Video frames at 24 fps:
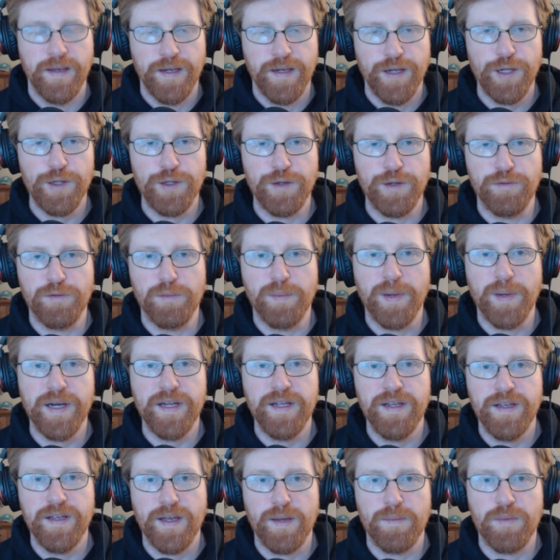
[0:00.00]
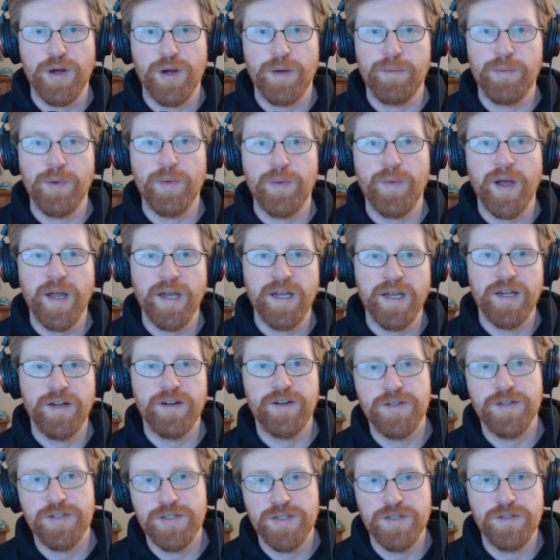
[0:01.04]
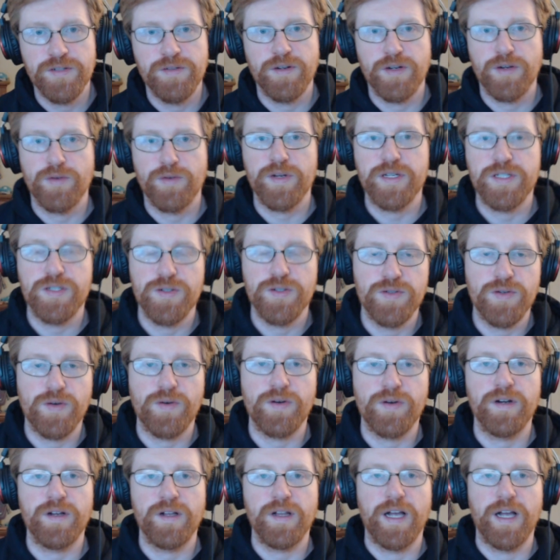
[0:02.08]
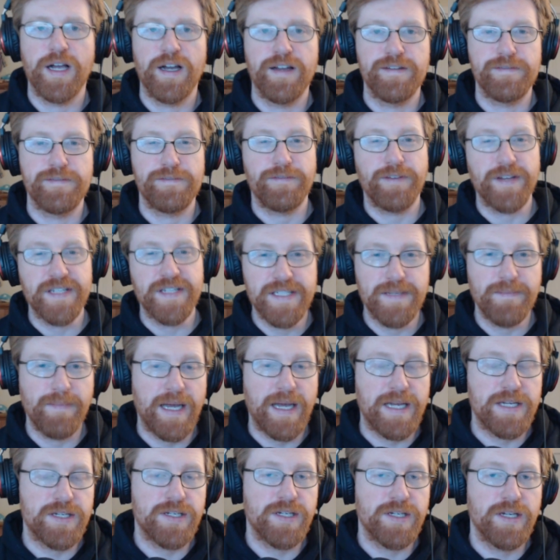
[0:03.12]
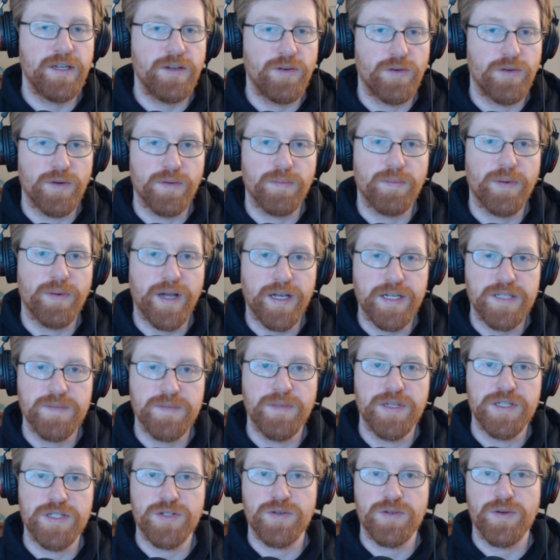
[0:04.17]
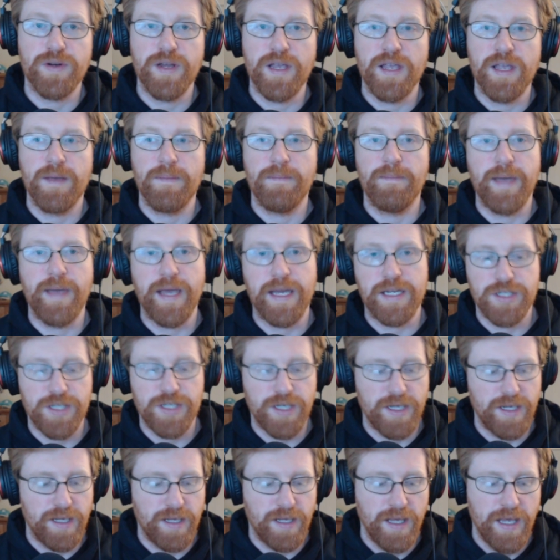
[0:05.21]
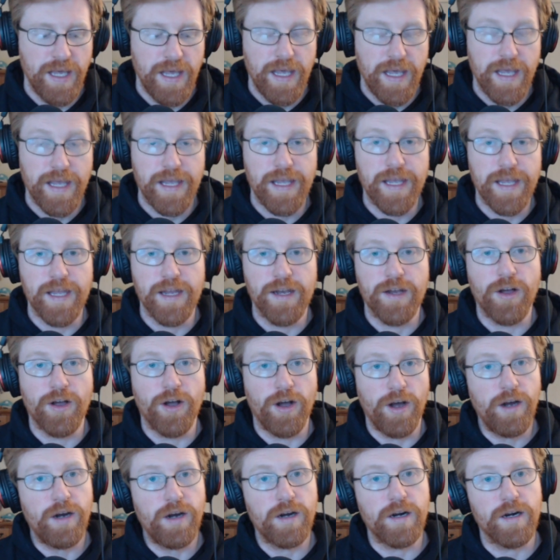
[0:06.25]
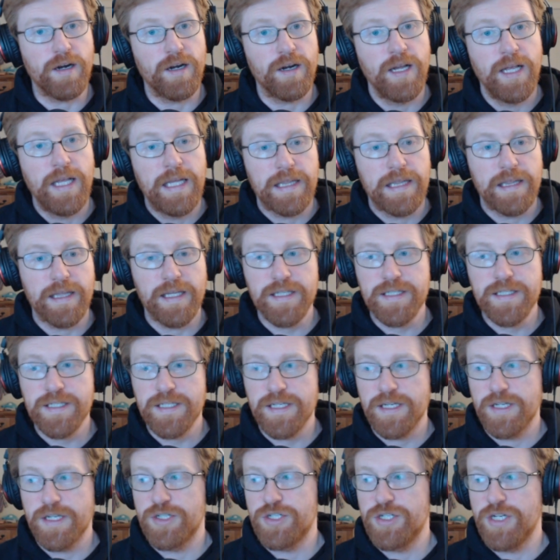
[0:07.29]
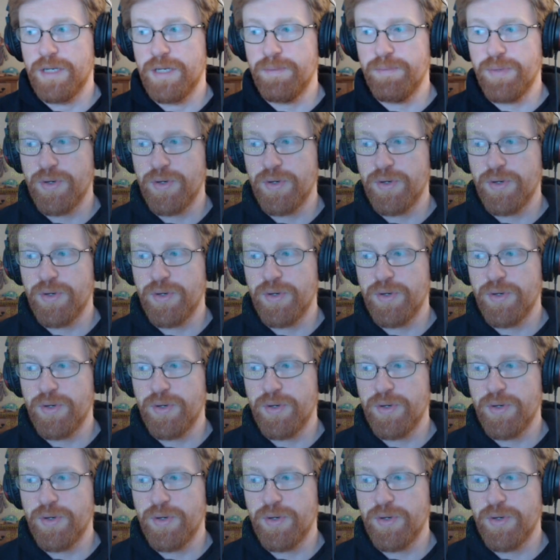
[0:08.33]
Hello everybody, I'm Kirby White here to do a quick tutorial on fuzzy matching or approximate string matching in R. Let's jump